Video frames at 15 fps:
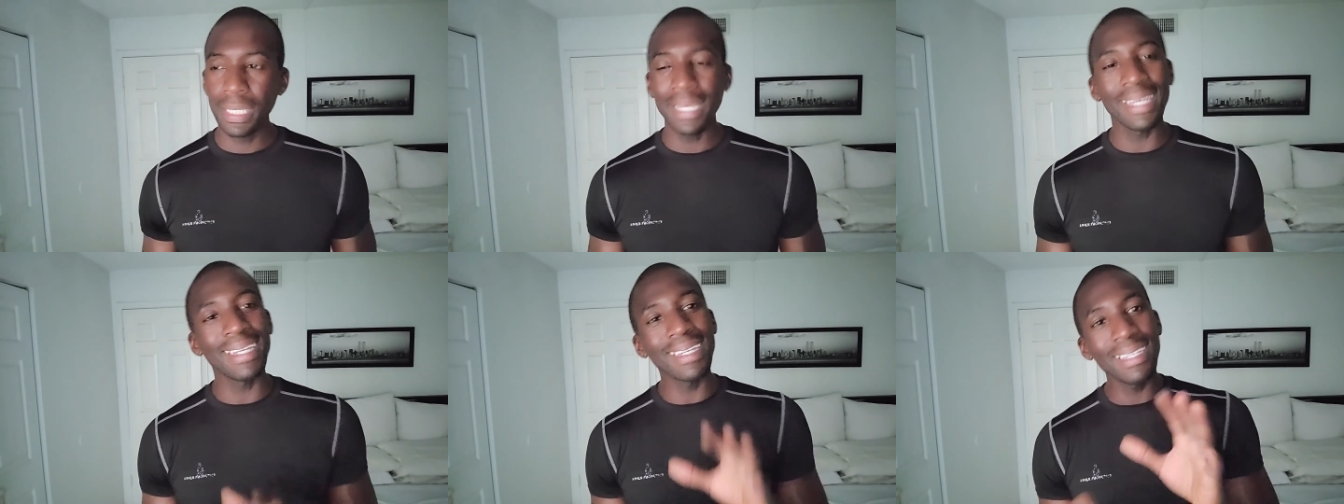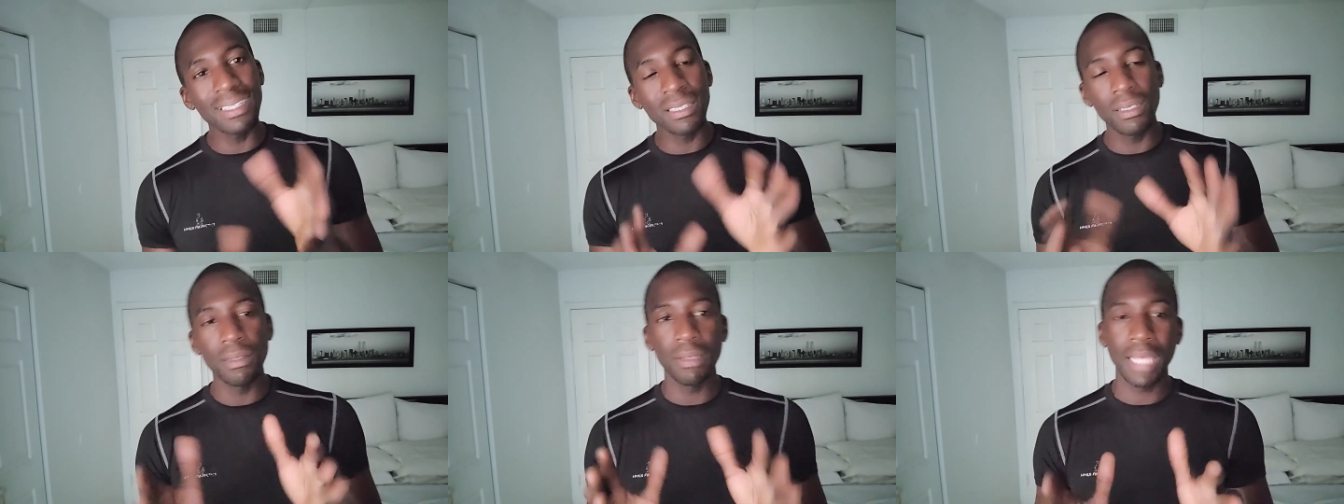Eh,
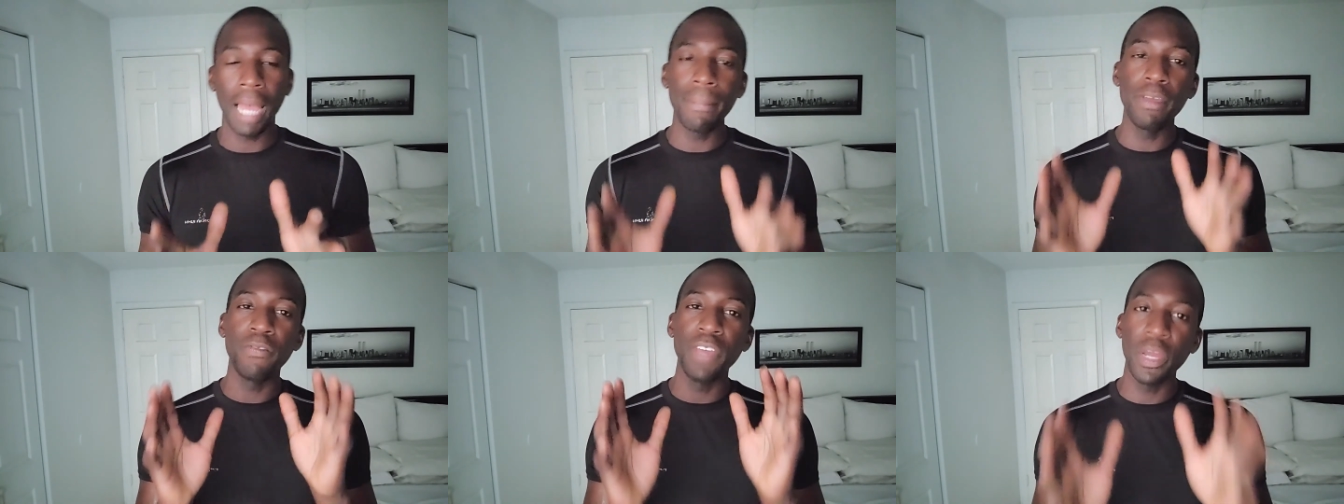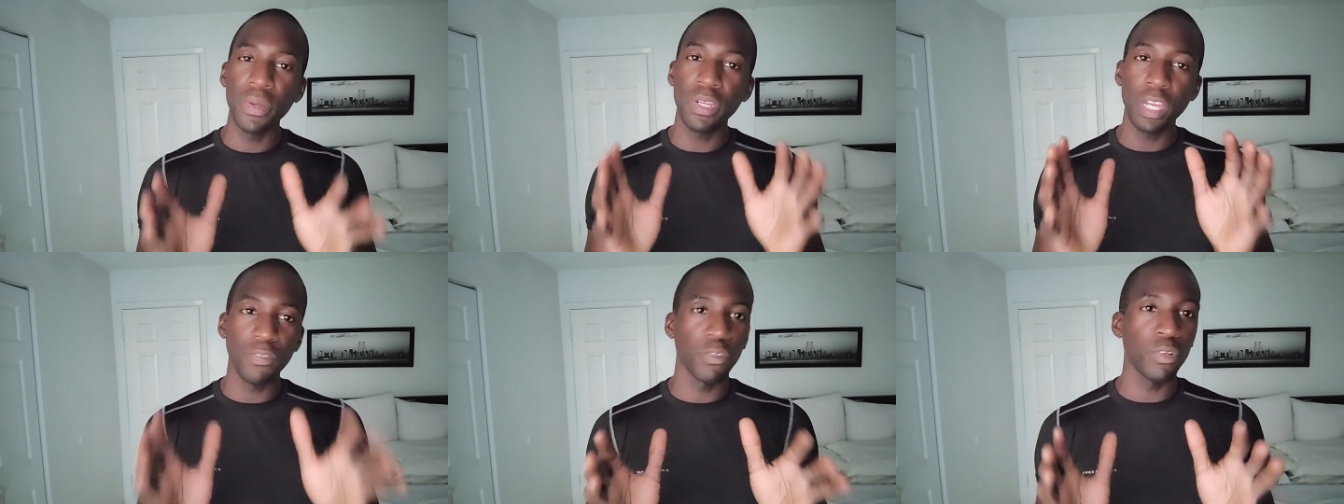gotta be very
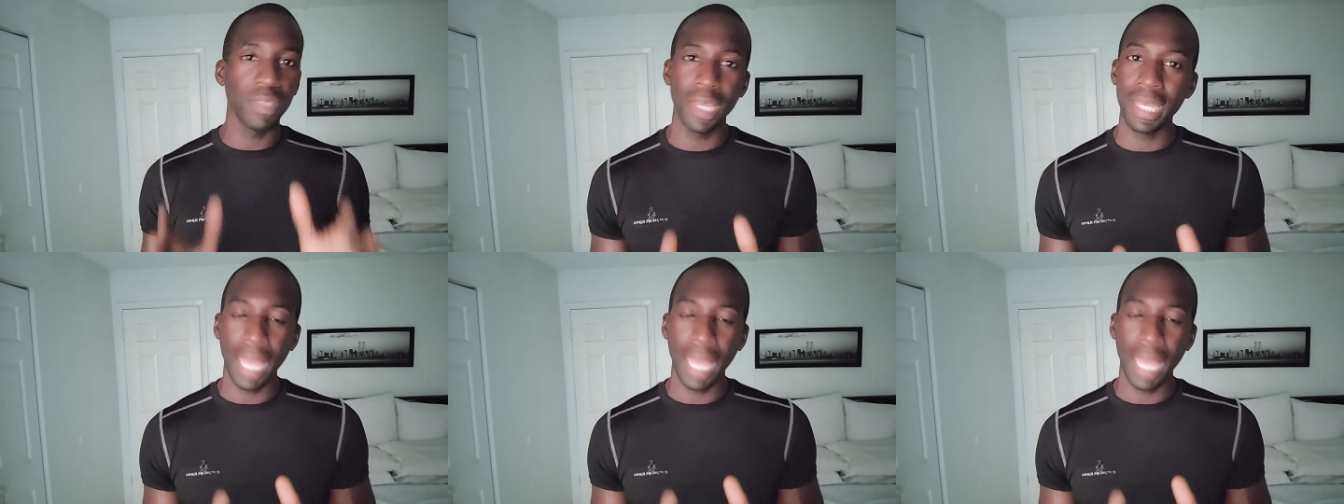careful with that.